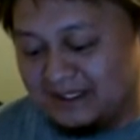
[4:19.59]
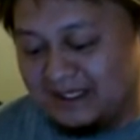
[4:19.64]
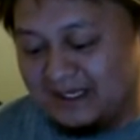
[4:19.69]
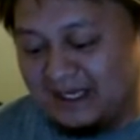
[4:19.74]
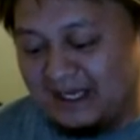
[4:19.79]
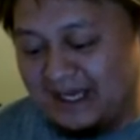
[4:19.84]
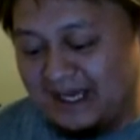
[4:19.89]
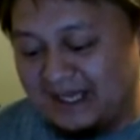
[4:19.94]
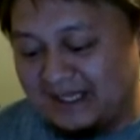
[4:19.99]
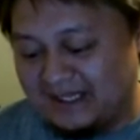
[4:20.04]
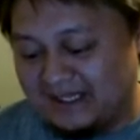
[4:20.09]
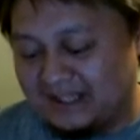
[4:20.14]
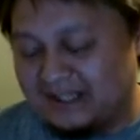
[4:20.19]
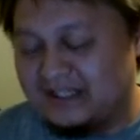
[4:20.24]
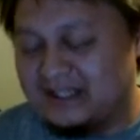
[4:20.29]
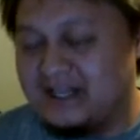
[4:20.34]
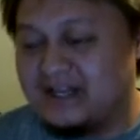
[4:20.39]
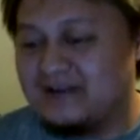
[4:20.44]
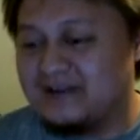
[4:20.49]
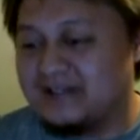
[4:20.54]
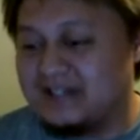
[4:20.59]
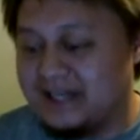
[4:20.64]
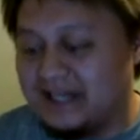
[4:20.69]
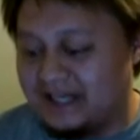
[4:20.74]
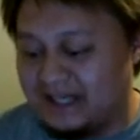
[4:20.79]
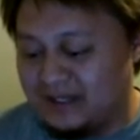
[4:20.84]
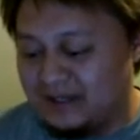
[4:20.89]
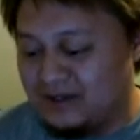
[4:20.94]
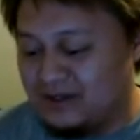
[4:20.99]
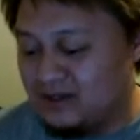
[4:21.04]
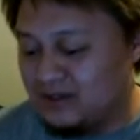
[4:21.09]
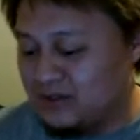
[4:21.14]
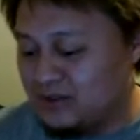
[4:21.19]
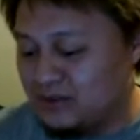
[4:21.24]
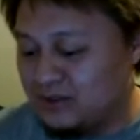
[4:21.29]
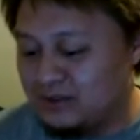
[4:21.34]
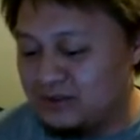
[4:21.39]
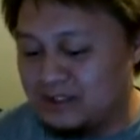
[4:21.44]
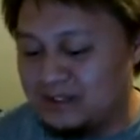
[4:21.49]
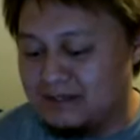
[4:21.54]
is a continuous and I can
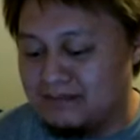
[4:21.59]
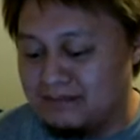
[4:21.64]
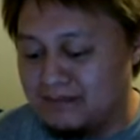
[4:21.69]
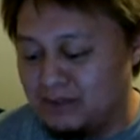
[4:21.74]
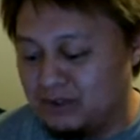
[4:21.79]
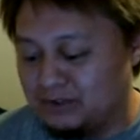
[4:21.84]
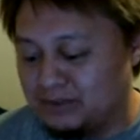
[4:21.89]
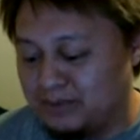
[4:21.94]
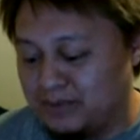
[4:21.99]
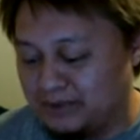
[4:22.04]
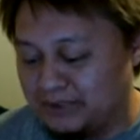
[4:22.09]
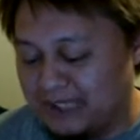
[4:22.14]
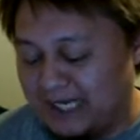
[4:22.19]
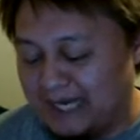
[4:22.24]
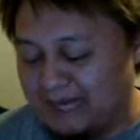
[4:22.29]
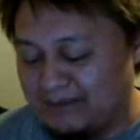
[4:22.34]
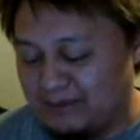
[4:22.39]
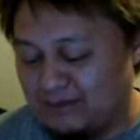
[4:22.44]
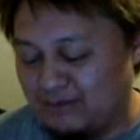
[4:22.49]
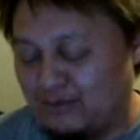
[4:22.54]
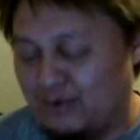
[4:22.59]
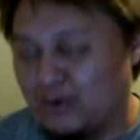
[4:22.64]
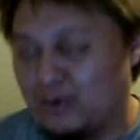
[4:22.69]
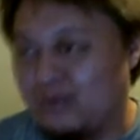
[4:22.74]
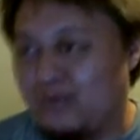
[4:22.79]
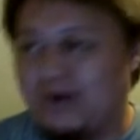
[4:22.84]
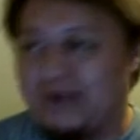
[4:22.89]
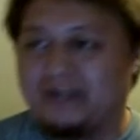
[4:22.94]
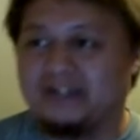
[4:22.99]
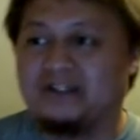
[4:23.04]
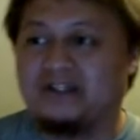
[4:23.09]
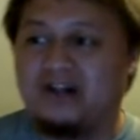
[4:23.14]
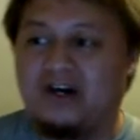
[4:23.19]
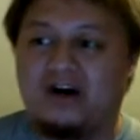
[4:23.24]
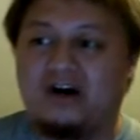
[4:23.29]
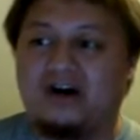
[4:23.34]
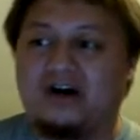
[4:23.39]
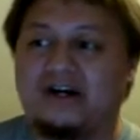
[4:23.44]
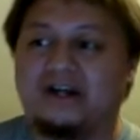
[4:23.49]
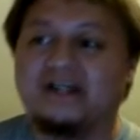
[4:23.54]
use it multiple times for 1
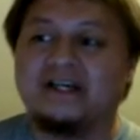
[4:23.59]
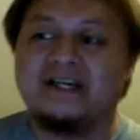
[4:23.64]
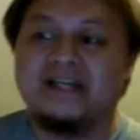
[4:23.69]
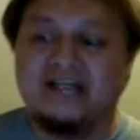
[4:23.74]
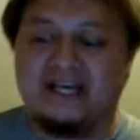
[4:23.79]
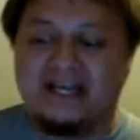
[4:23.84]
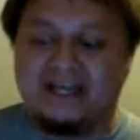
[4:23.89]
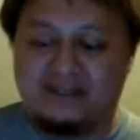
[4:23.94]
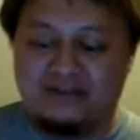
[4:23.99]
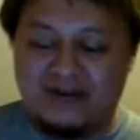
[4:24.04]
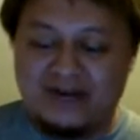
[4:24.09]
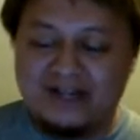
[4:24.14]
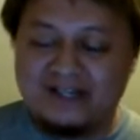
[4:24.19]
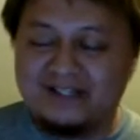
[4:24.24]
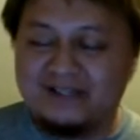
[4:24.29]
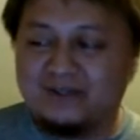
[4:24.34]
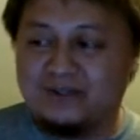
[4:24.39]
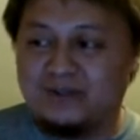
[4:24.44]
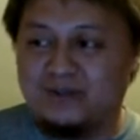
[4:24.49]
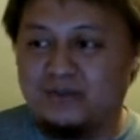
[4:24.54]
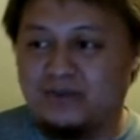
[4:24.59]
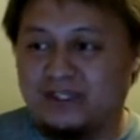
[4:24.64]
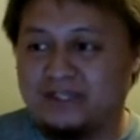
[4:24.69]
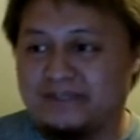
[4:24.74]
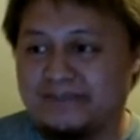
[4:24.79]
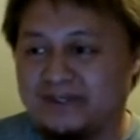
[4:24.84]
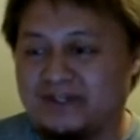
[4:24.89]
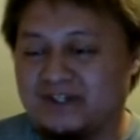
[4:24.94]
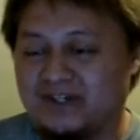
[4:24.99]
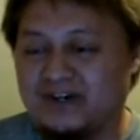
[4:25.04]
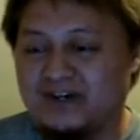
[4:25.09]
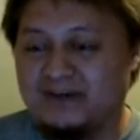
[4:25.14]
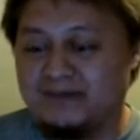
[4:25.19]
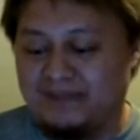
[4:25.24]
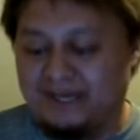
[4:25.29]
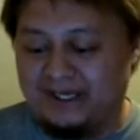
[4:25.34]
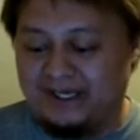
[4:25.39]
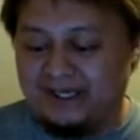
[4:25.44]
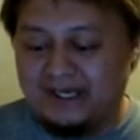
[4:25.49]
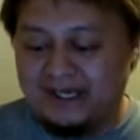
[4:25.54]
card. Granted, it's only once per turn,
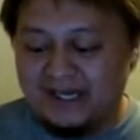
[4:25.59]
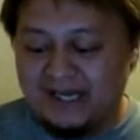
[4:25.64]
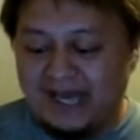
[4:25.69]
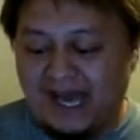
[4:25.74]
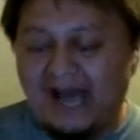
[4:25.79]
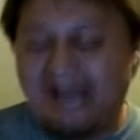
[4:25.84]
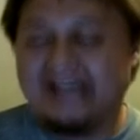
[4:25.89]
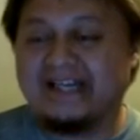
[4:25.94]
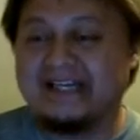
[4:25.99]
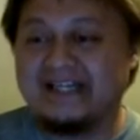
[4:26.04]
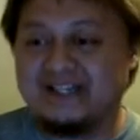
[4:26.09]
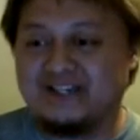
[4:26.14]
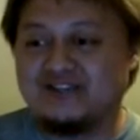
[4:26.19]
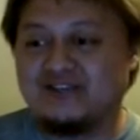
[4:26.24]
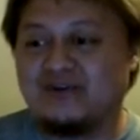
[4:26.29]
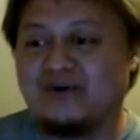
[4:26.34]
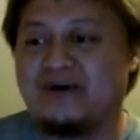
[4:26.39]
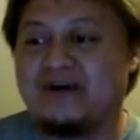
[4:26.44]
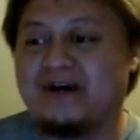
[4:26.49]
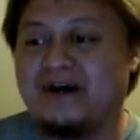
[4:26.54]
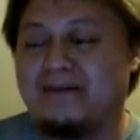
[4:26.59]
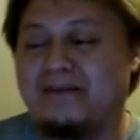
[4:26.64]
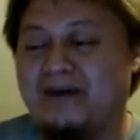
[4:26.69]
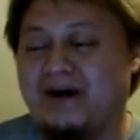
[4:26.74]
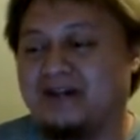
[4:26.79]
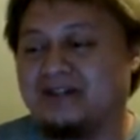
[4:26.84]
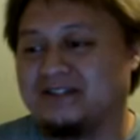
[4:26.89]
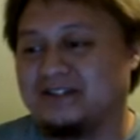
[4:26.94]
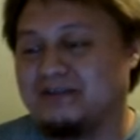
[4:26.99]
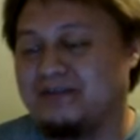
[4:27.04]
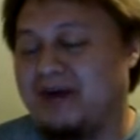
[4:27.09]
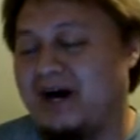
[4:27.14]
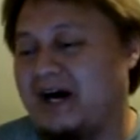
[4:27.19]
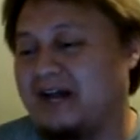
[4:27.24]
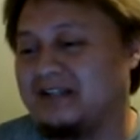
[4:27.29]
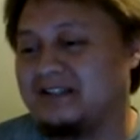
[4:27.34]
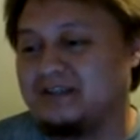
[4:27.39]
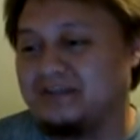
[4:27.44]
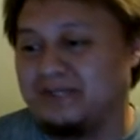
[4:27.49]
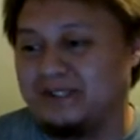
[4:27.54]
but I can destroy a monster
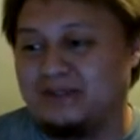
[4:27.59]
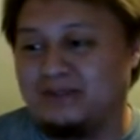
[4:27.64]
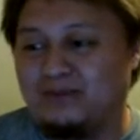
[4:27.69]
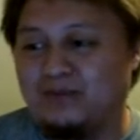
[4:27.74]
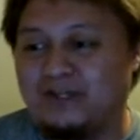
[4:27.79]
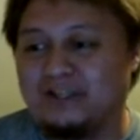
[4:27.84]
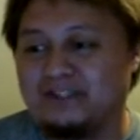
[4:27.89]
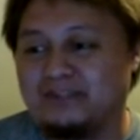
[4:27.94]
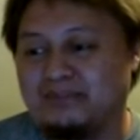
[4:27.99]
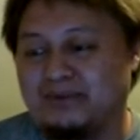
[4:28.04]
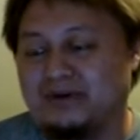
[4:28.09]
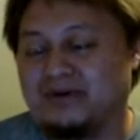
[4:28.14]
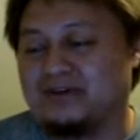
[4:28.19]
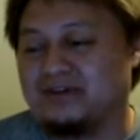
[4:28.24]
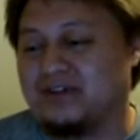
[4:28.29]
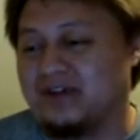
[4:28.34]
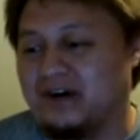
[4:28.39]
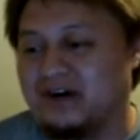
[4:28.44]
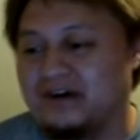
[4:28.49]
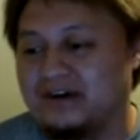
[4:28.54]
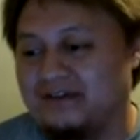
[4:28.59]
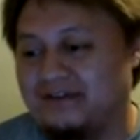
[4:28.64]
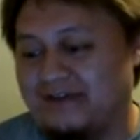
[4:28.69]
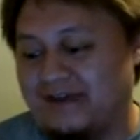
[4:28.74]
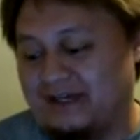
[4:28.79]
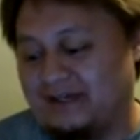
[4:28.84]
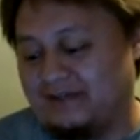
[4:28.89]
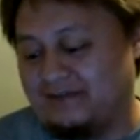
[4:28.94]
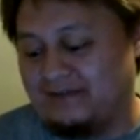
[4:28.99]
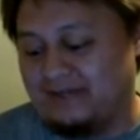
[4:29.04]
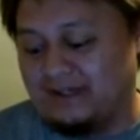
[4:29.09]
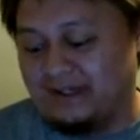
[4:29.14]
possibly once per turn effectively.